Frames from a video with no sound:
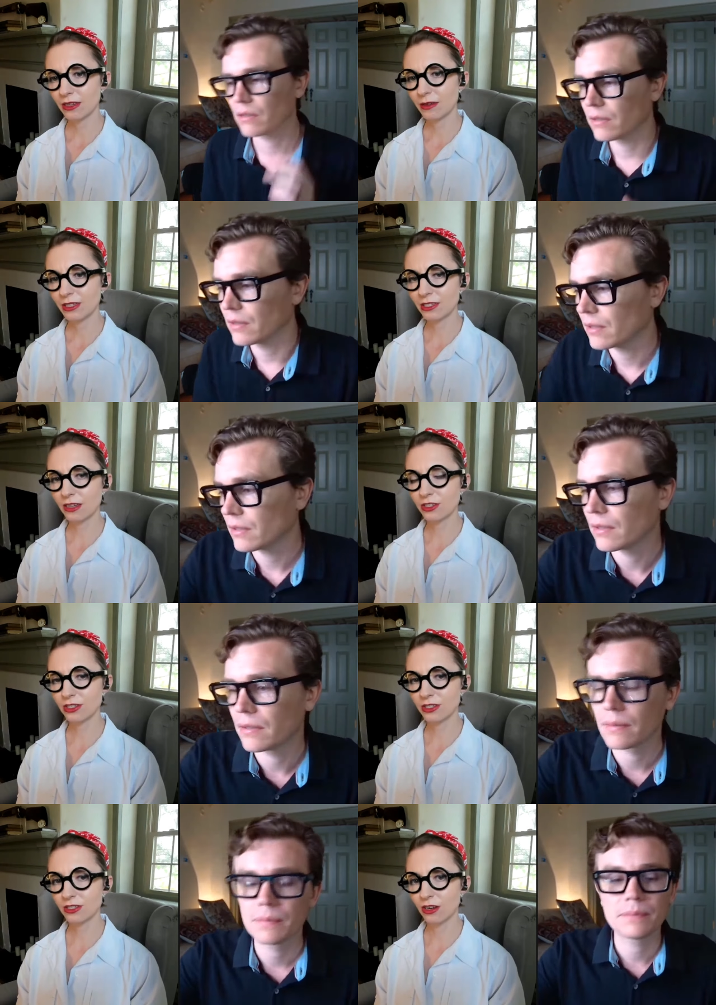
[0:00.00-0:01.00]
Speaker 1: it's not
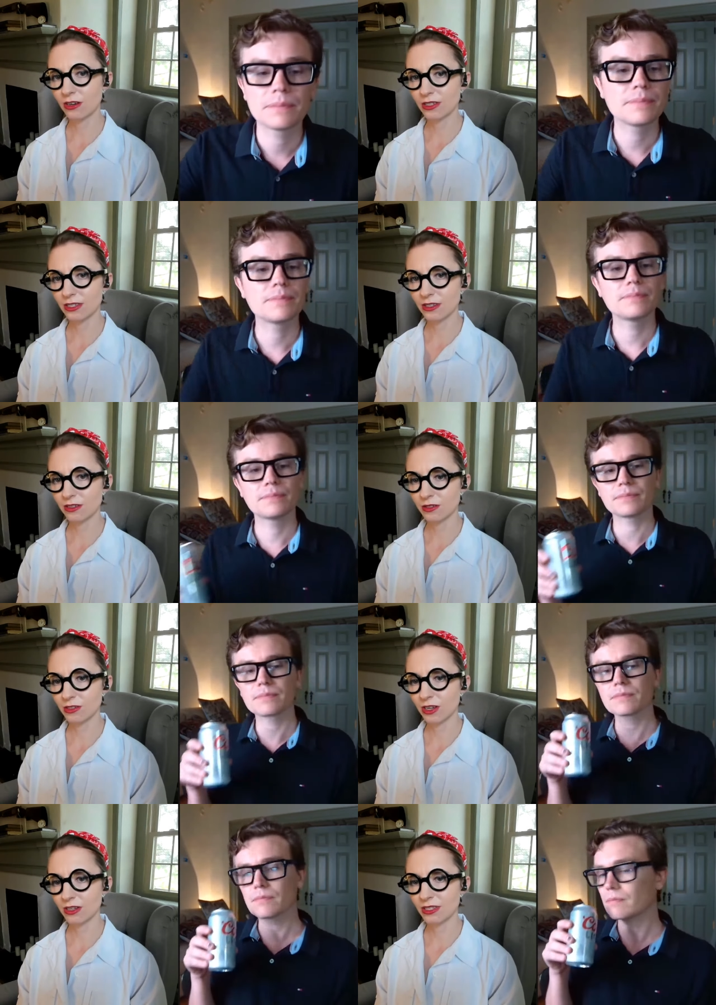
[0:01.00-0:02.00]
just stars, it's also
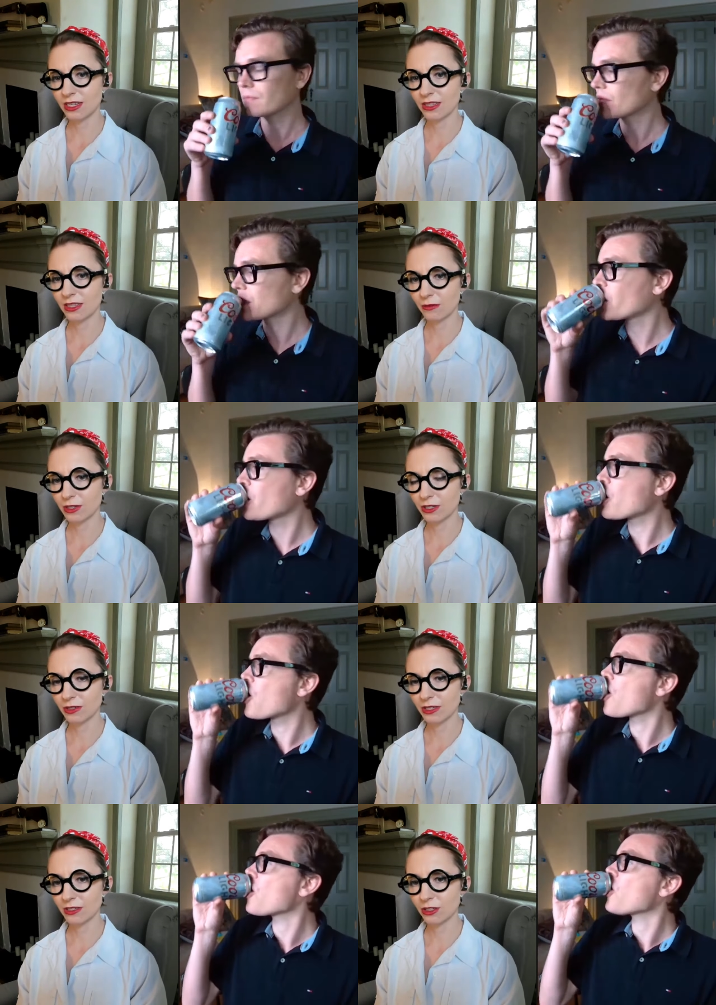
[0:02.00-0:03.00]
content, that we're
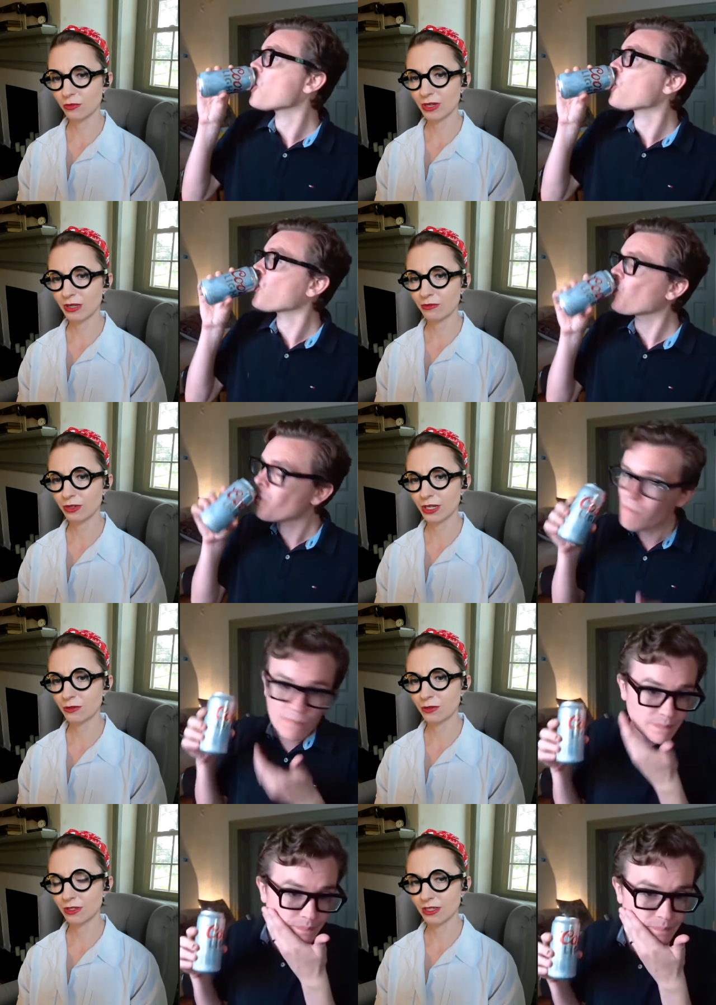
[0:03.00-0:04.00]
doing so many
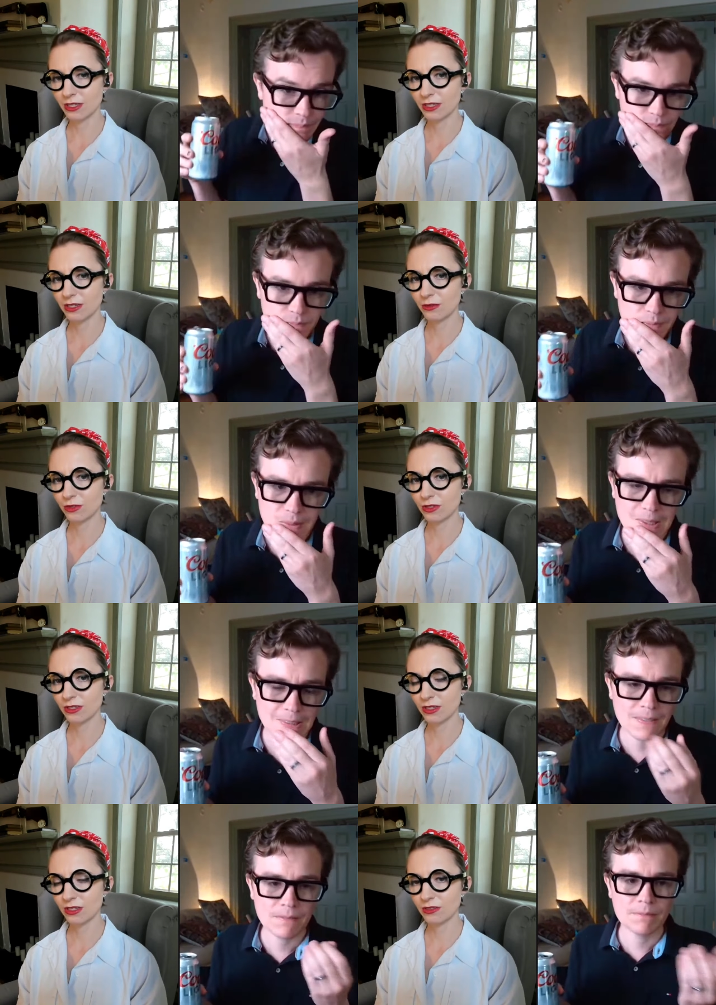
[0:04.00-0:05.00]
prequels and
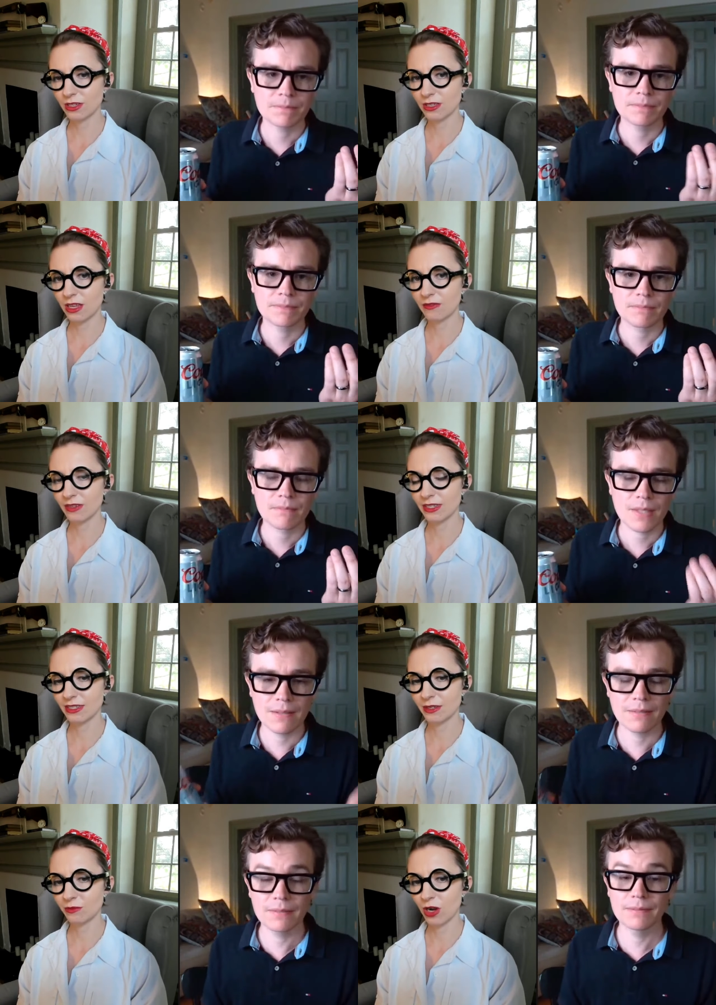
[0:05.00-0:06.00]
sequels and using a lot of
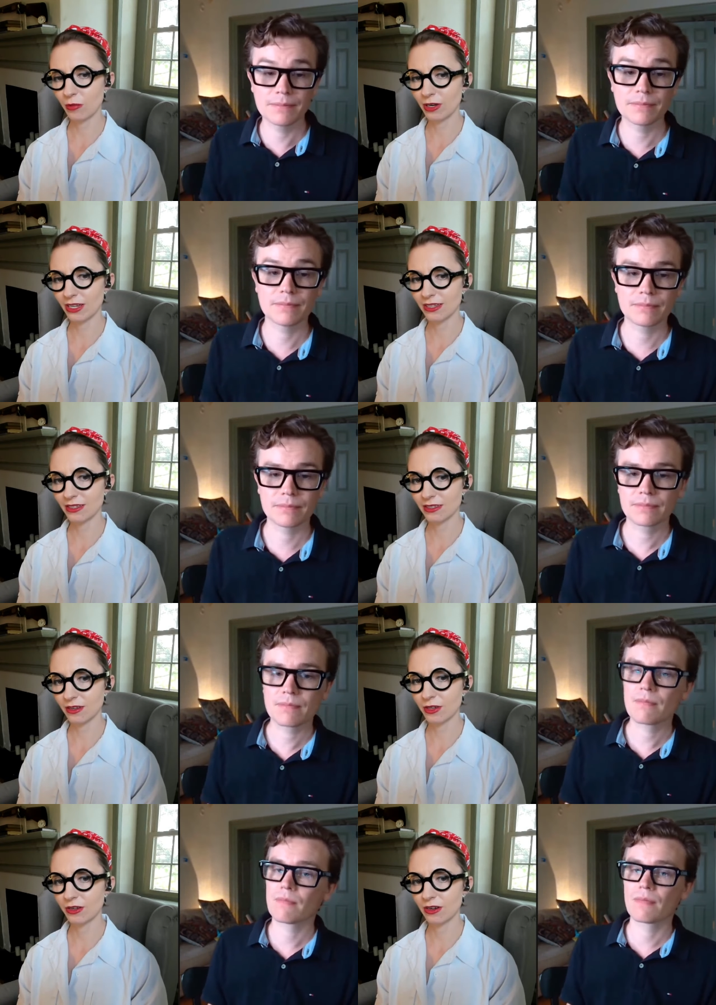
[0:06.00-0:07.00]
existing property.
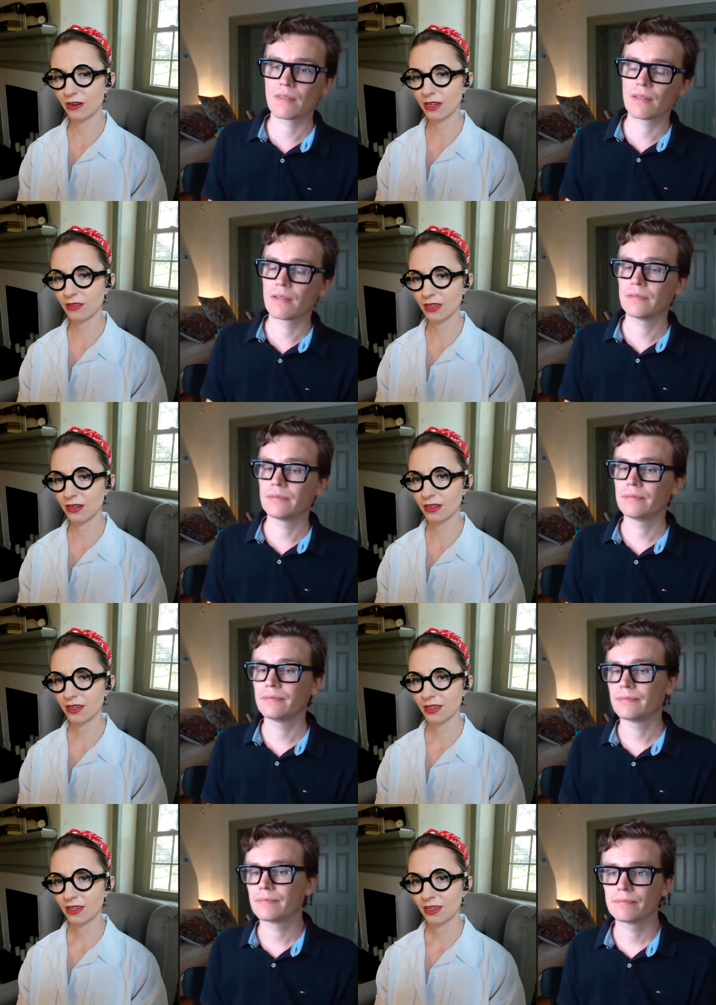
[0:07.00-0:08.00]
So you could argue that
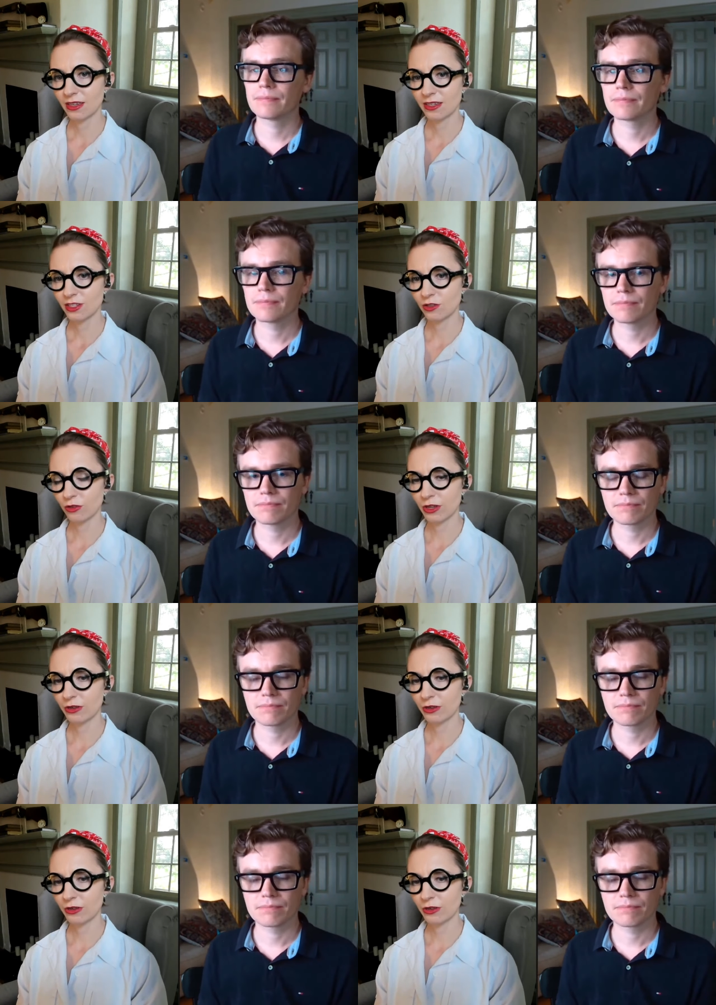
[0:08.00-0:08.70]
story